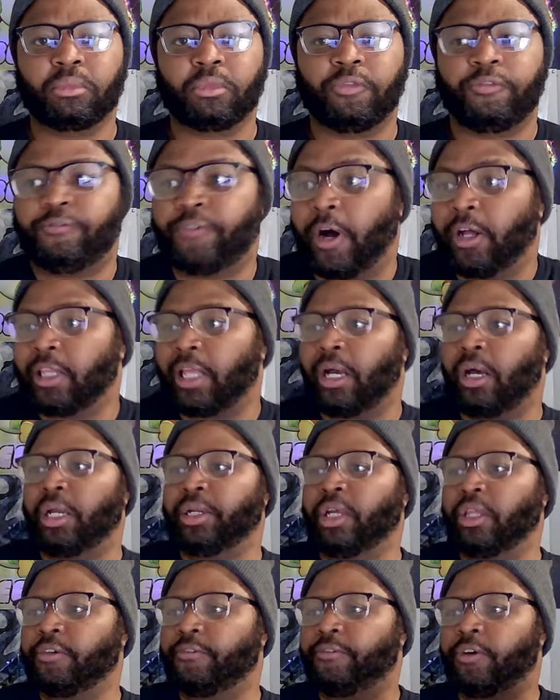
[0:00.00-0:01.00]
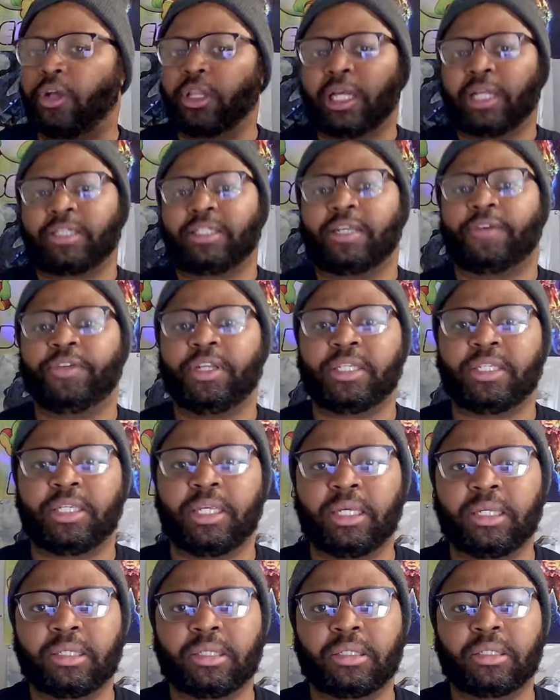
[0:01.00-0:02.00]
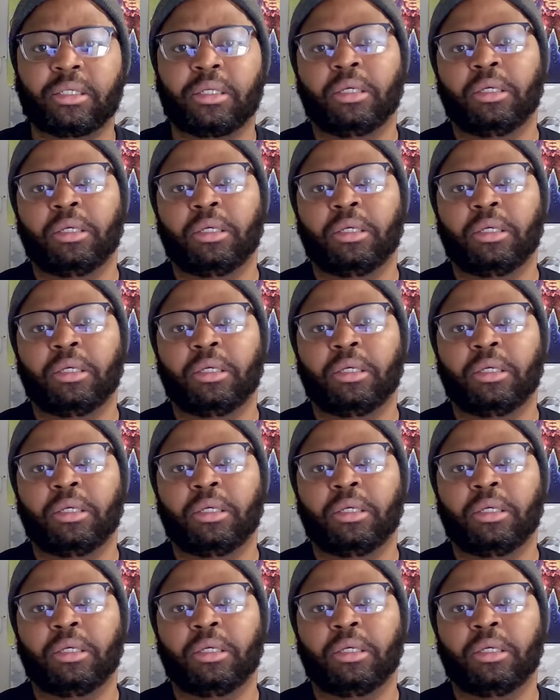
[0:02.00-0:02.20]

Fallout, another Fallout 76.